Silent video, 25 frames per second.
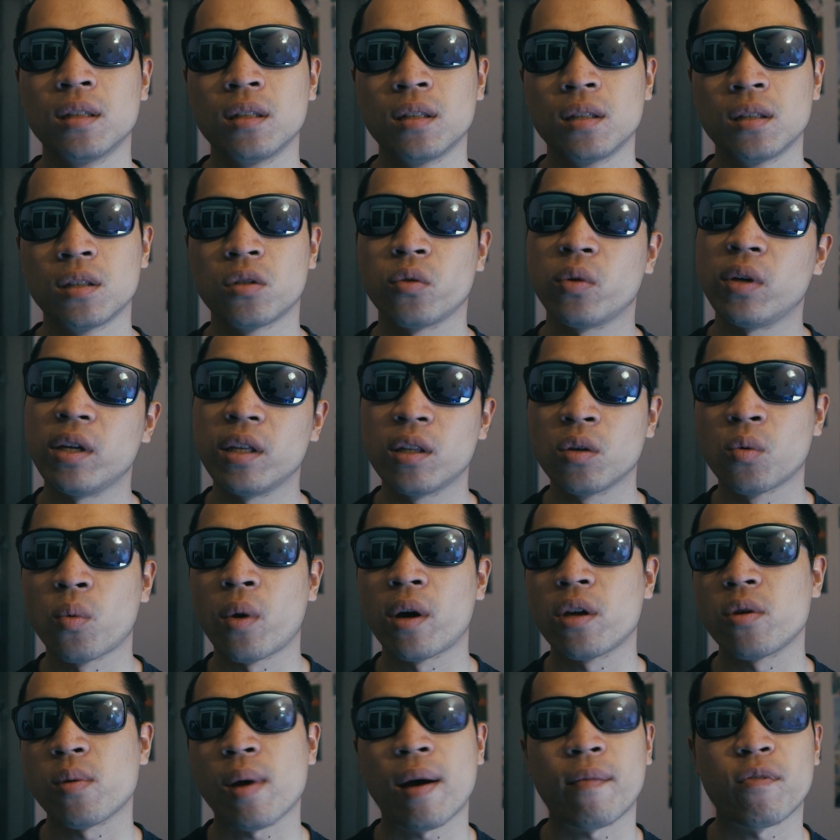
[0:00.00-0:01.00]
So either way,
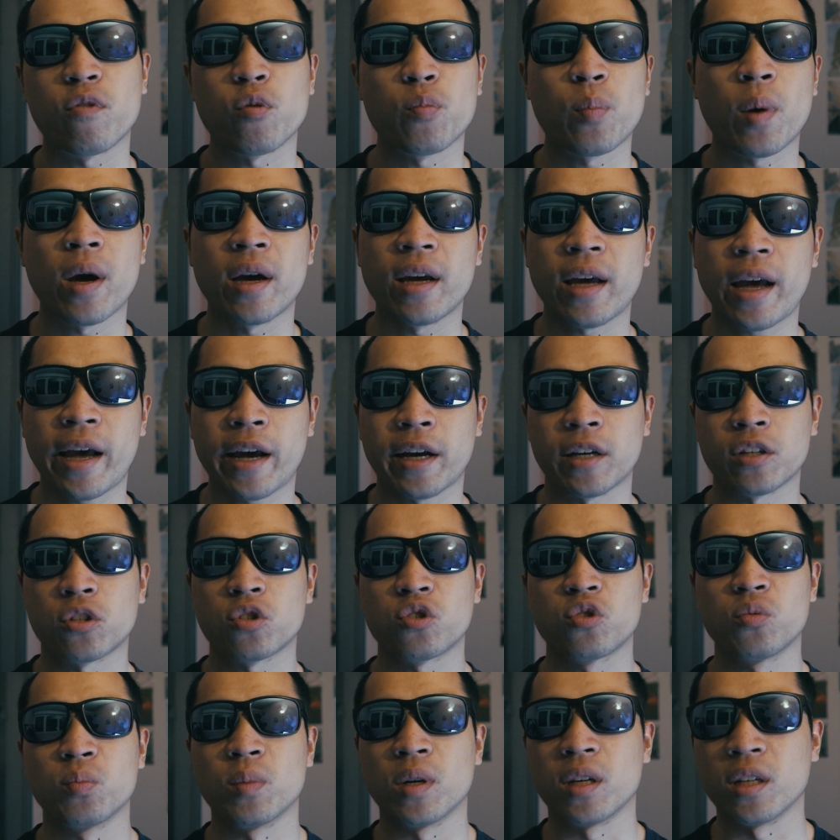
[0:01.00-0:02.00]
you have to pay
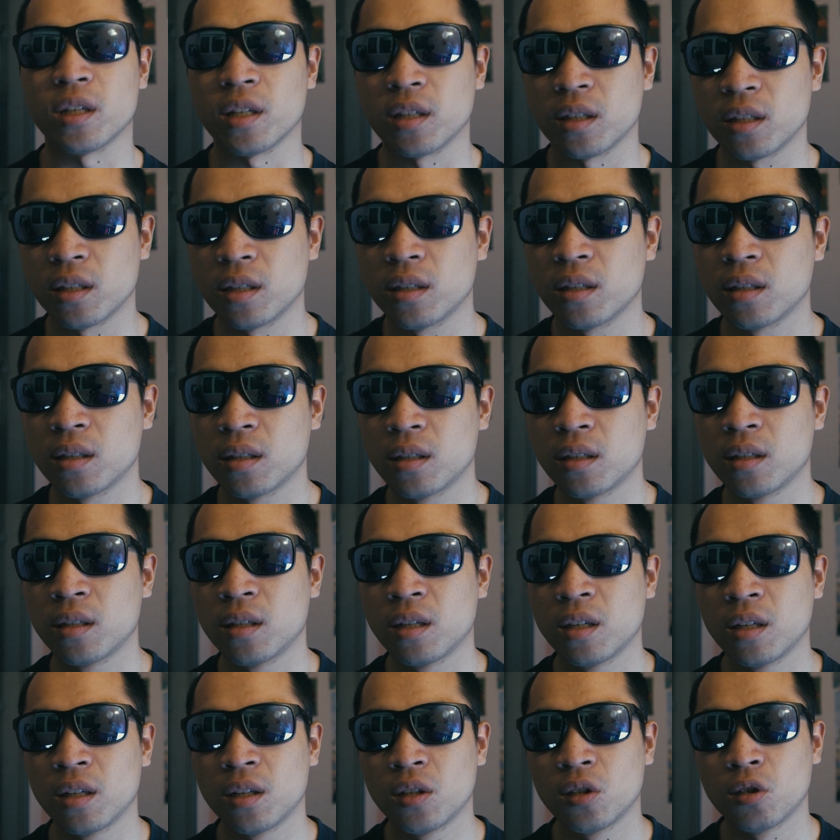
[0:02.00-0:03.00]
extra money.
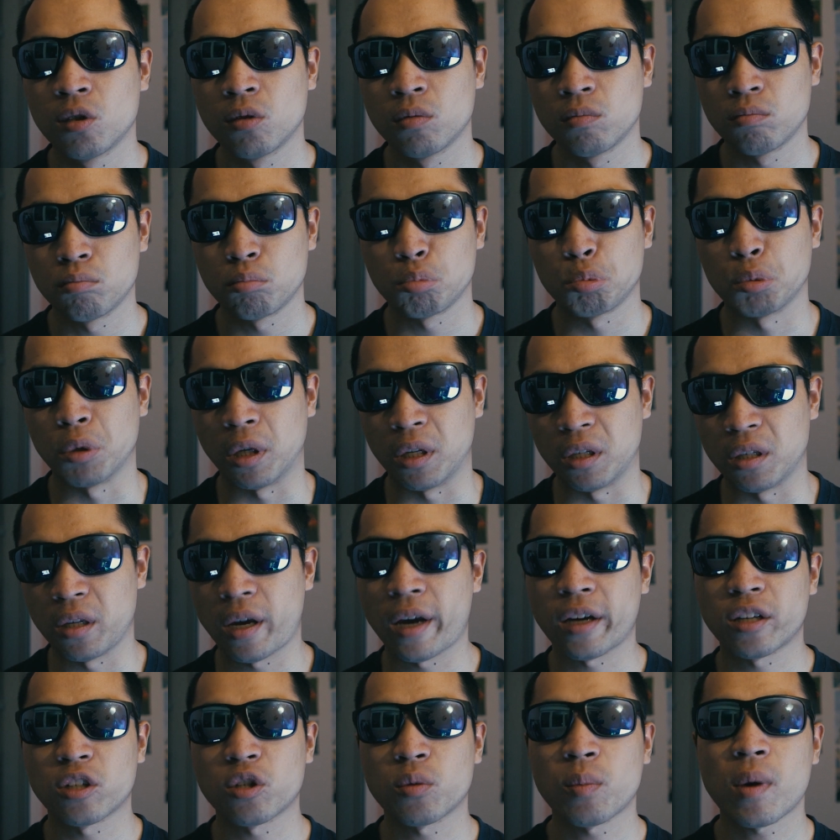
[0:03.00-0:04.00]
Then the
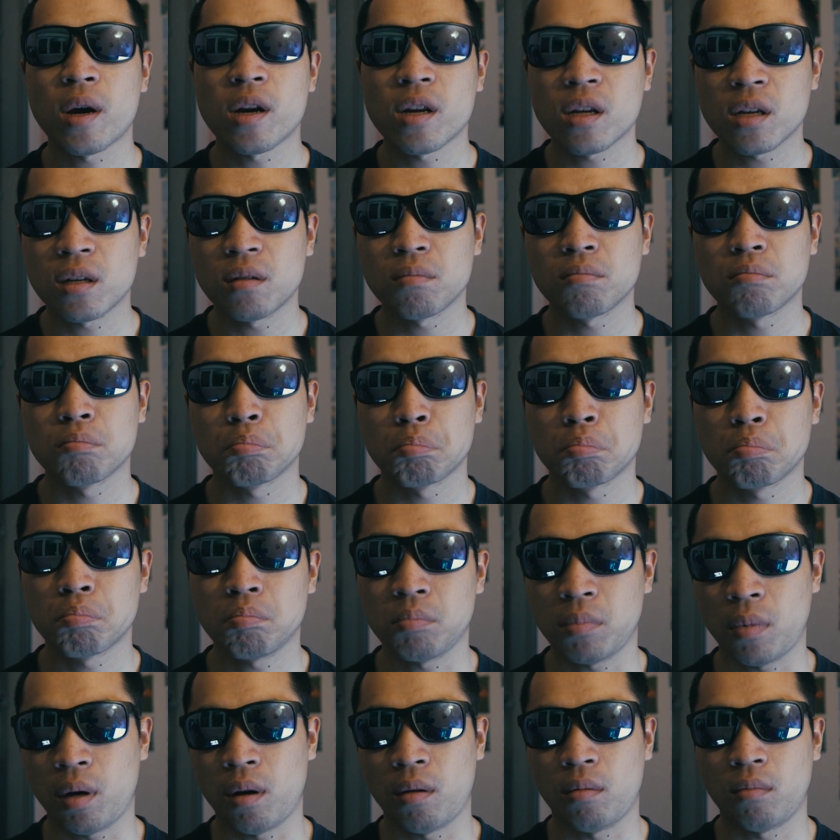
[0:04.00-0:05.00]
extra money
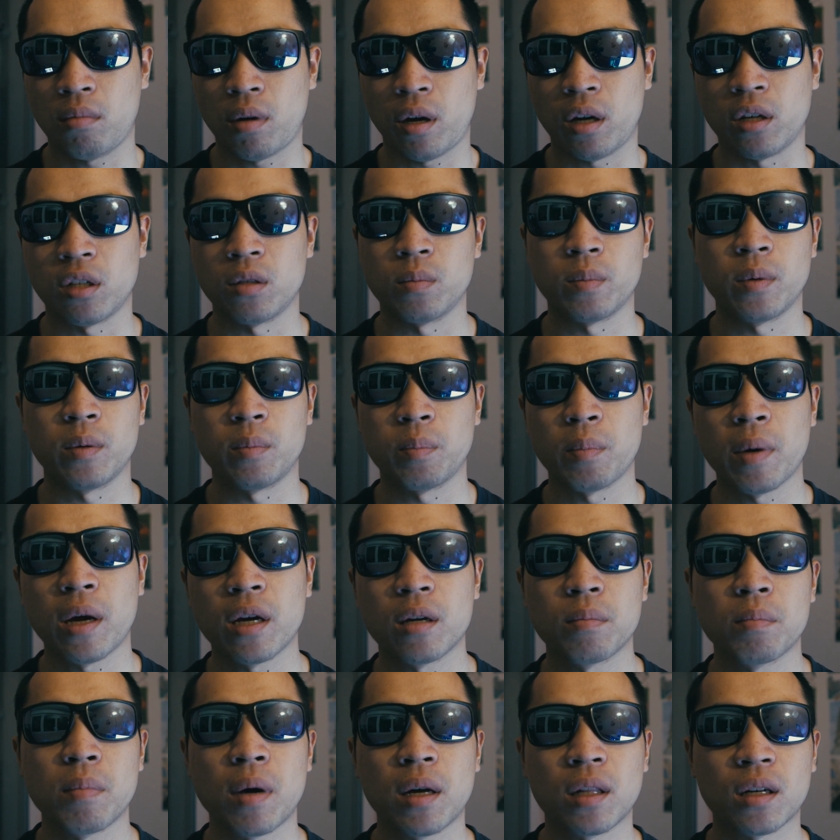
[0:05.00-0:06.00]
has to be
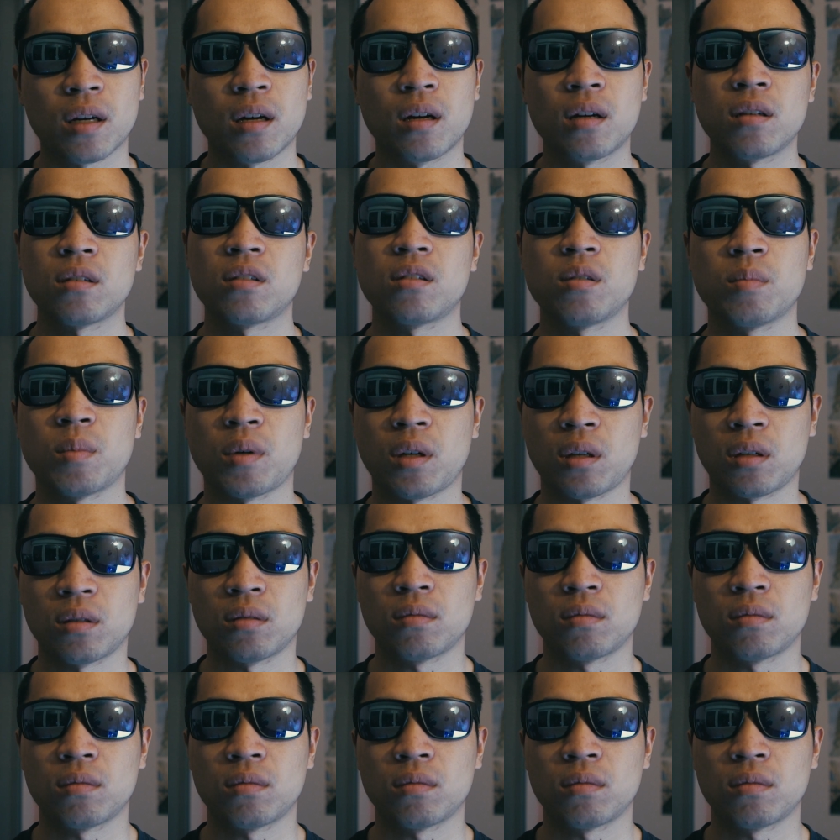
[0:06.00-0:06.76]
paid by the customer.